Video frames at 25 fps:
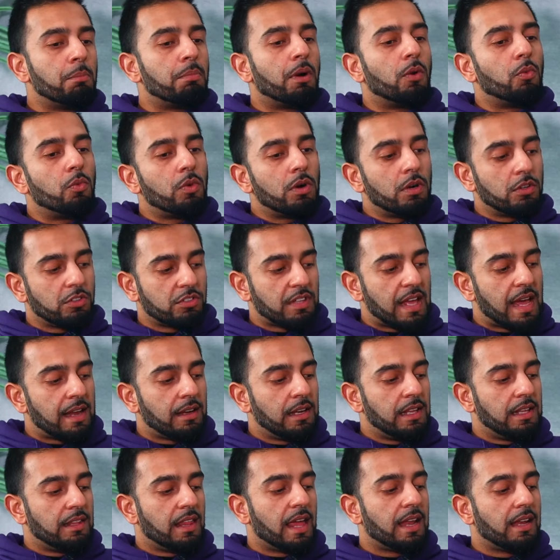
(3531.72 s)
But what
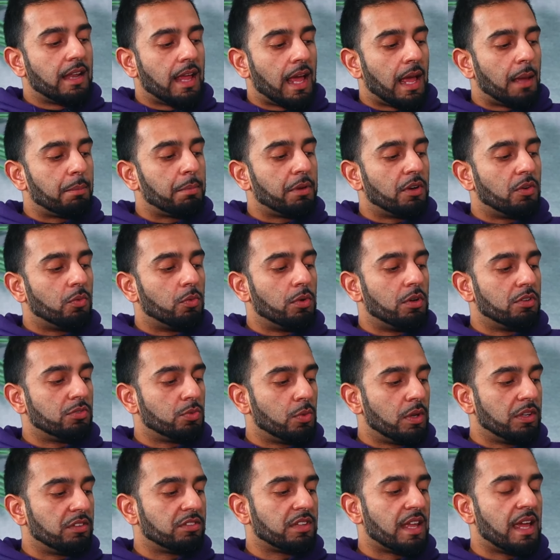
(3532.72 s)
sadly then happened
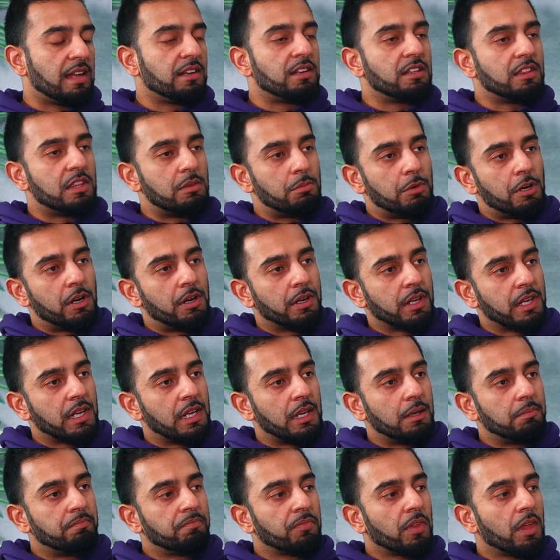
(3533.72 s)
was once they entered the
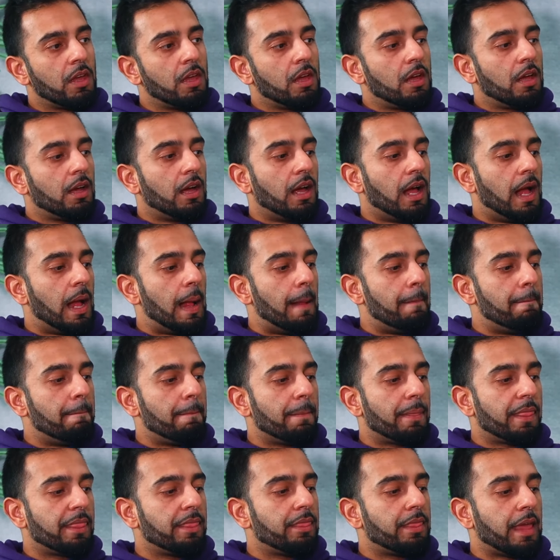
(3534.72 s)
market,
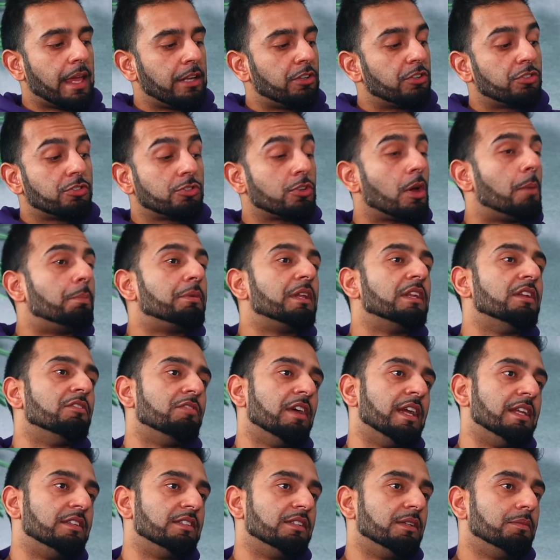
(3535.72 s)
um, they just stopped
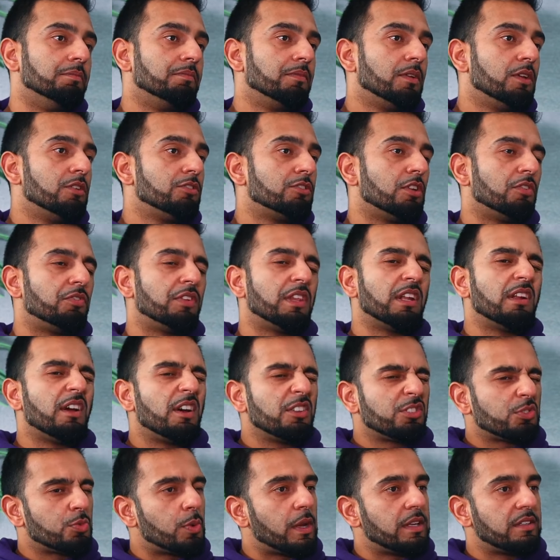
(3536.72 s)
innovating. Mm-hmm. So for the
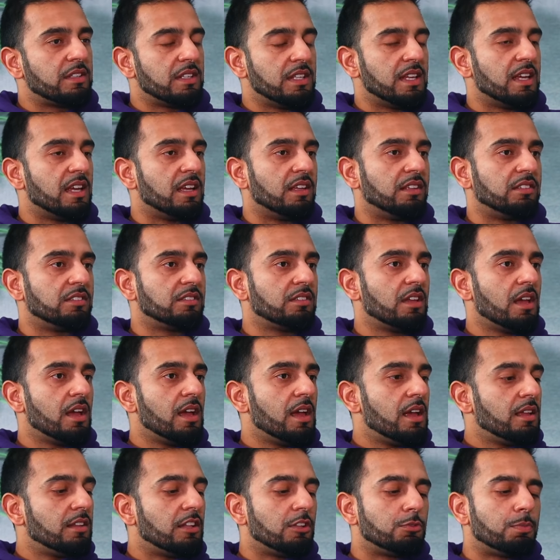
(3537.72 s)
last 20 years,
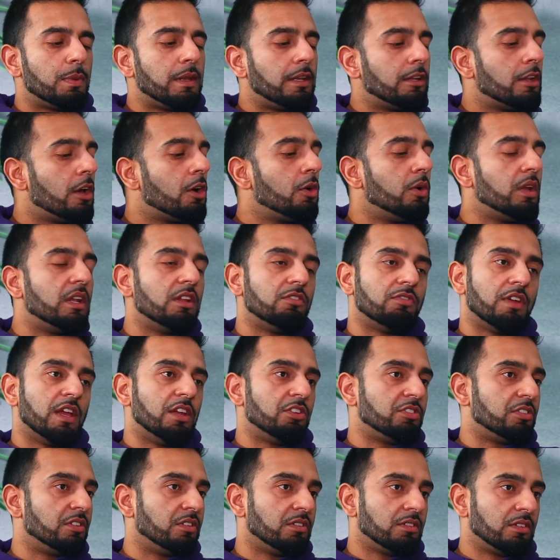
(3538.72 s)
there's been no
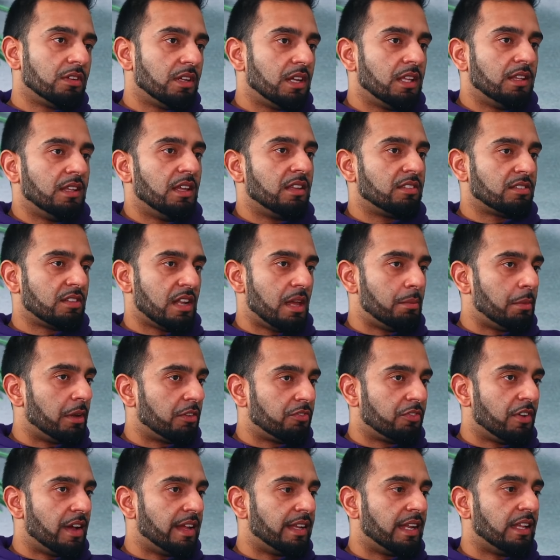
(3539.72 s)
innovation in yes. the
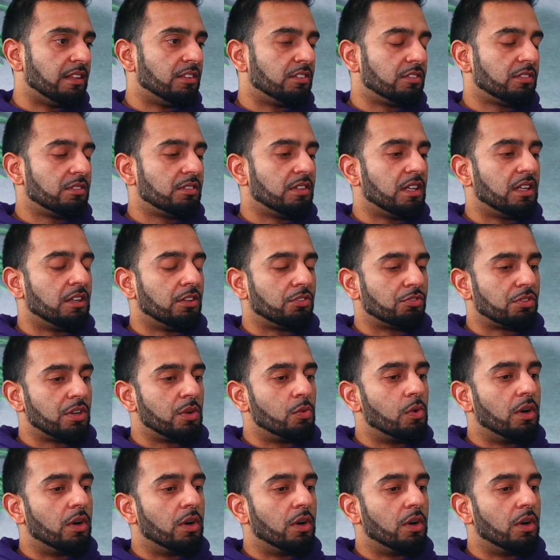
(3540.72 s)
Islamic finance industry